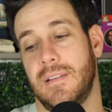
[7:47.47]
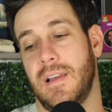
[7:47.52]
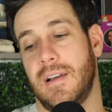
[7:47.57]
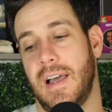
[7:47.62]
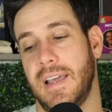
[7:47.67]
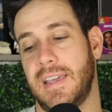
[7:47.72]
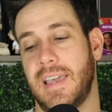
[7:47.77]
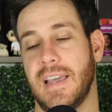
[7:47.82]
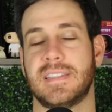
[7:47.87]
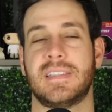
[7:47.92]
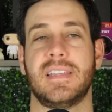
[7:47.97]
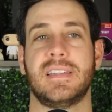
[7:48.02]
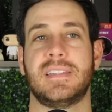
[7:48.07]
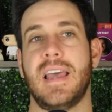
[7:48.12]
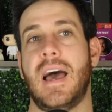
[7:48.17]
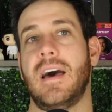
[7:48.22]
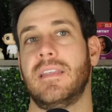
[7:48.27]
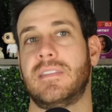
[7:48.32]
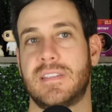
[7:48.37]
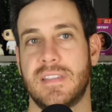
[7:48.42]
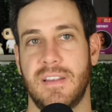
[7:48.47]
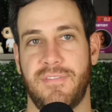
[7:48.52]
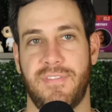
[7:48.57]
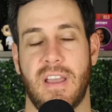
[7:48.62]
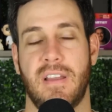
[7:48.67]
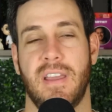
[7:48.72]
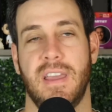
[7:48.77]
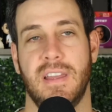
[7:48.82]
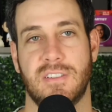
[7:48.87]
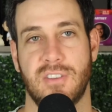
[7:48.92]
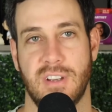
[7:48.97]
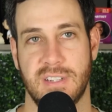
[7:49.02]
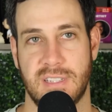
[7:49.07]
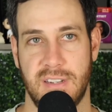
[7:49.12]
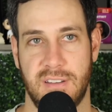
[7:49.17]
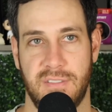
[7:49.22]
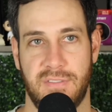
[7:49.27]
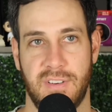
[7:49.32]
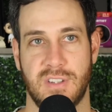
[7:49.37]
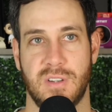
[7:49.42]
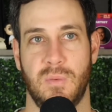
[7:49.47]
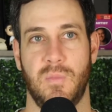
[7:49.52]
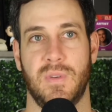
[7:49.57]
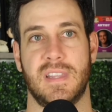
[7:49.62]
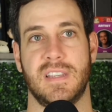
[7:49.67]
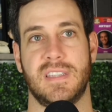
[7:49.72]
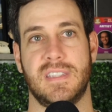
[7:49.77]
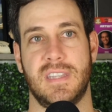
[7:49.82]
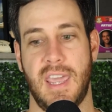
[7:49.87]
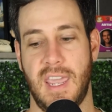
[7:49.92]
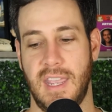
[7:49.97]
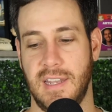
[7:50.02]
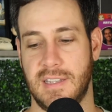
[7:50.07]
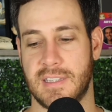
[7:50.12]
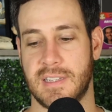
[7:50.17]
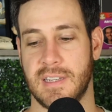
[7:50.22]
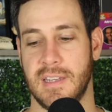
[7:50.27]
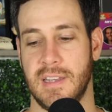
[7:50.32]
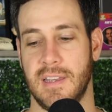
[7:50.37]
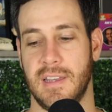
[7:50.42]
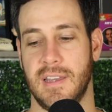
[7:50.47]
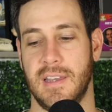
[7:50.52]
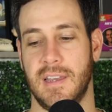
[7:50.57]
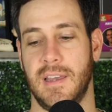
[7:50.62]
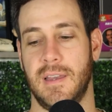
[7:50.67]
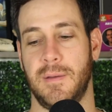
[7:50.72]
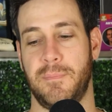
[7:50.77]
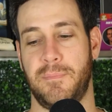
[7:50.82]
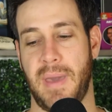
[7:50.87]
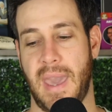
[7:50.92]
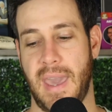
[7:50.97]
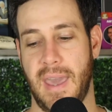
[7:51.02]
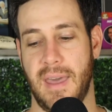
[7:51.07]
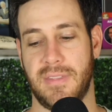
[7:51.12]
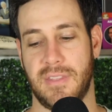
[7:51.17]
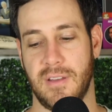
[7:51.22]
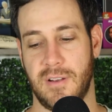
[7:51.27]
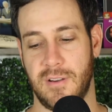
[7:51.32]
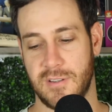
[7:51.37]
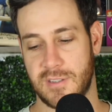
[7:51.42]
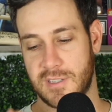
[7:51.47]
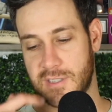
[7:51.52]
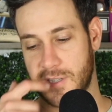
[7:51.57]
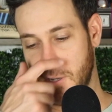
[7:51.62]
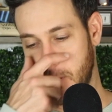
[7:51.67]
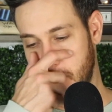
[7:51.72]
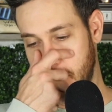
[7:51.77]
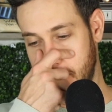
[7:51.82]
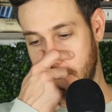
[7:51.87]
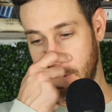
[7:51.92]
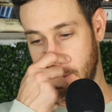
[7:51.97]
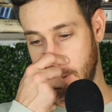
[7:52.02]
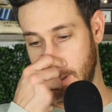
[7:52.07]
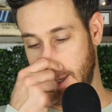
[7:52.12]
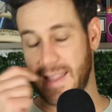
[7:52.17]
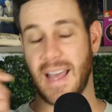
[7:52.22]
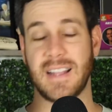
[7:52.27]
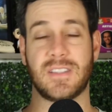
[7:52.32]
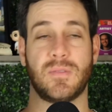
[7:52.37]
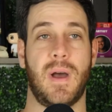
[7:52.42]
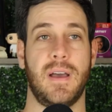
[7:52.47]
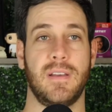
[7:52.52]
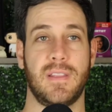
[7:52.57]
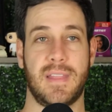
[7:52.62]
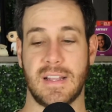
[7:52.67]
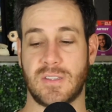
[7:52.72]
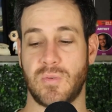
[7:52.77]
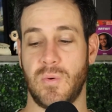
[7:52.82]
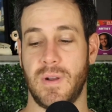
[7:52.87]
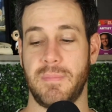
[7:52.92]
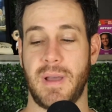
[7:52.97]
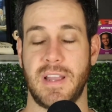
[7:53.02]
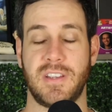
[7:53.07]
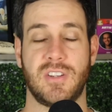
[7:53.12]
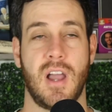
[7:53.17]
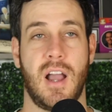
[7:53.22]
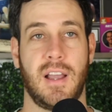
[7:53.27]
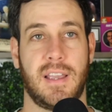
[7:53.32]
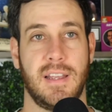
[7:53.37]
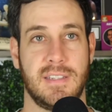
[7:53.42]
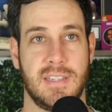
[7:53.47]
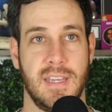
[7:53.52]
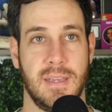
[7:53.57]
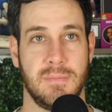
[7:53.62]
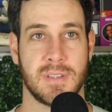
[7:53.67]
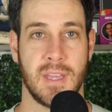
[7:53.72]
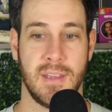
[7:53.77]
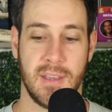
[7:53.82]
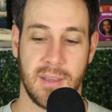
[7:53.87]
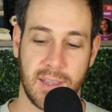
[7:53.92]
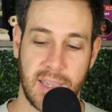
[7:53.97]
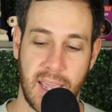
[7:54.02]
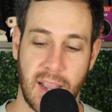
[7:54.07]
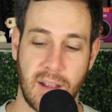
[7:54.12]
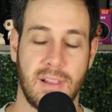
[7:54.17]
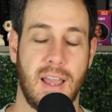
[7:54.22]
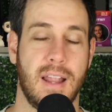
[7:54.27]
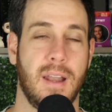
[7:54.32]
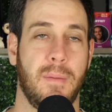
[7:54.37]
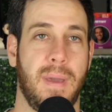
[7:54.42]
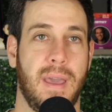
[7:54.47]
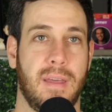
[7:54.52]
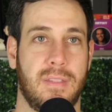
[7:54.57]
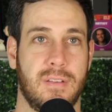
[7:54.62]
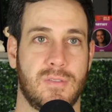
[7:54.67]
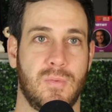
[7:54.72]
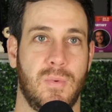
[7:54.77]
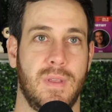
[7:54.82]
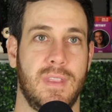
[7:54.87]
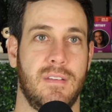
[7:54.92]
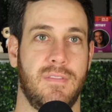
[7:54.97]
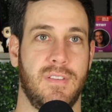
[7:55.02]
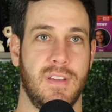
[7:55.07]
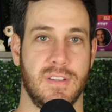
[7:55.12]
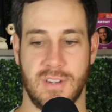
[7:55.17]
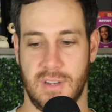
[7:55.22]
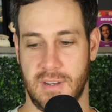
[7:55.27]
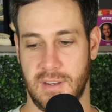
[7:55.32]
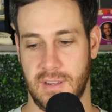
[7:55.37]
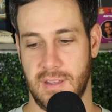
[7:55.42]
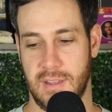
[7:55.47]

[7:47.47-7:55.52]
I guess the South is a very interesting division with the Saints, Panthers, and that's one of my shocking teams. Carolina Panthers win the division.